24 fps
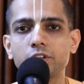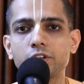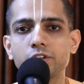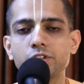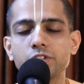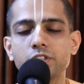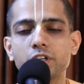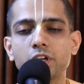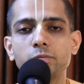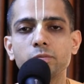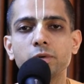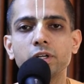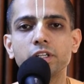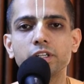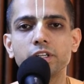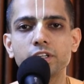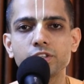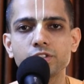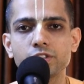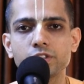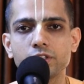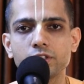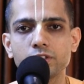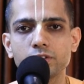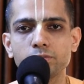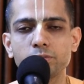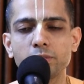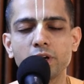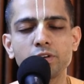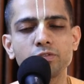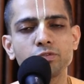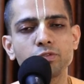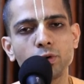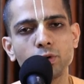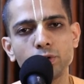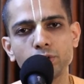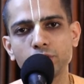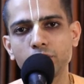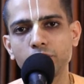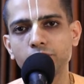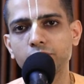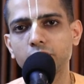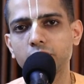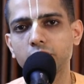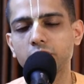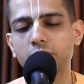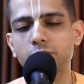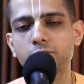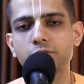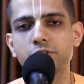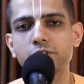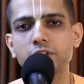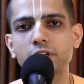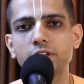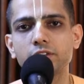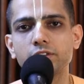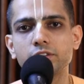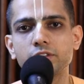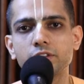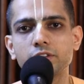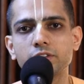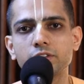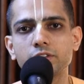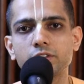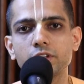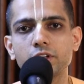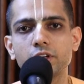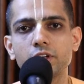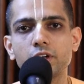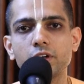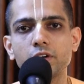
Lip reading: Krishna may test us by force of circumstances,